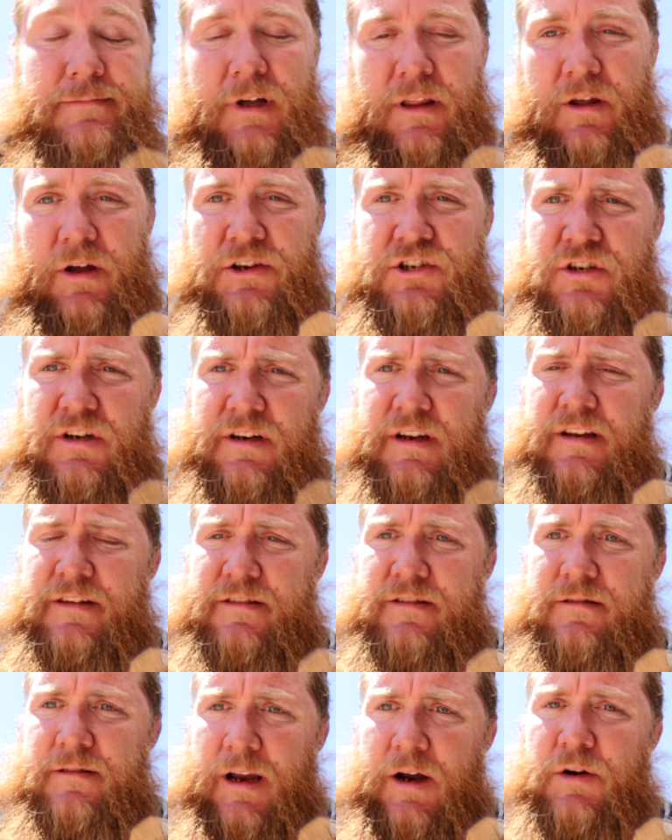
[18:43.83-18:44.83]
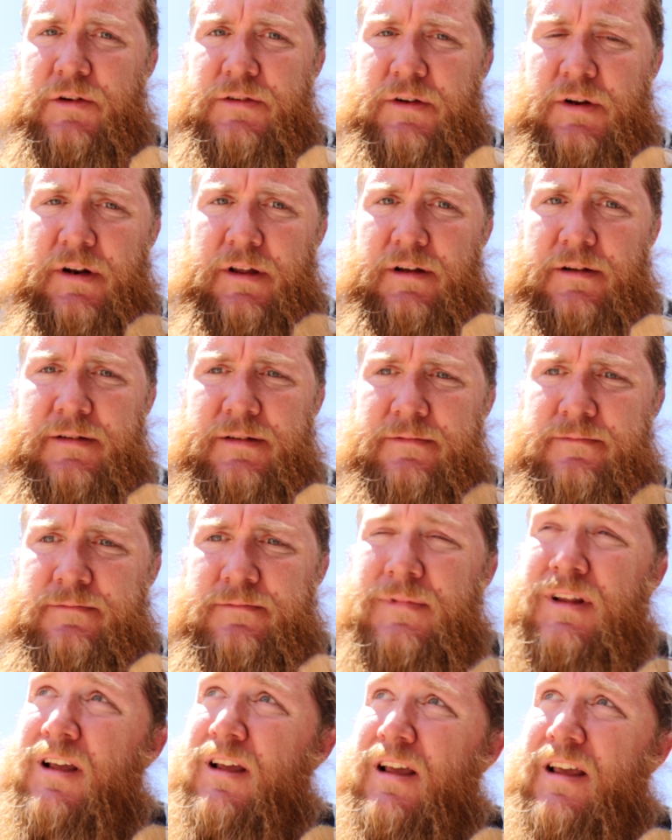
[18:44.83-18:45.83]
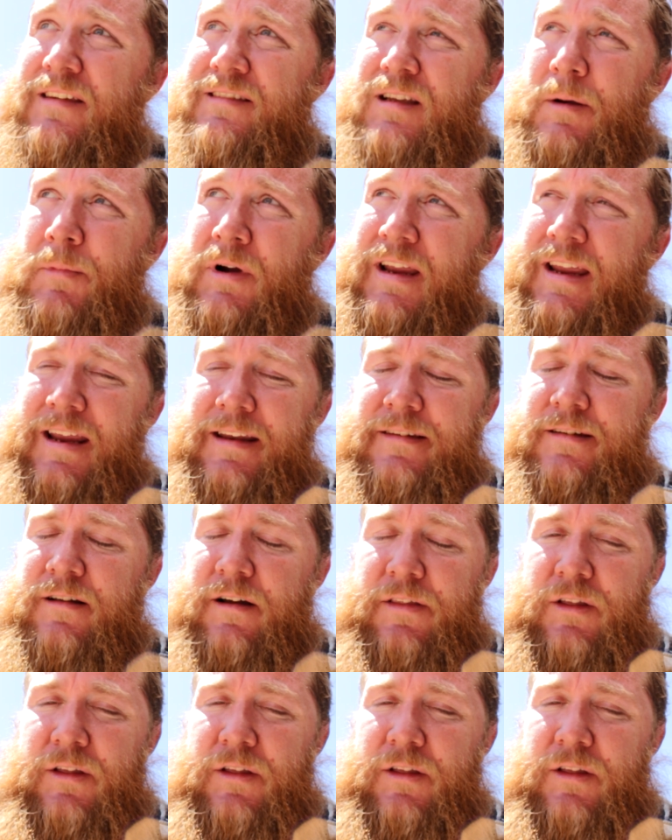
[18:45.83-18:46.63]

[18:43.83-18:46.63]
Although I shouldn't. It's Arizona summer heat.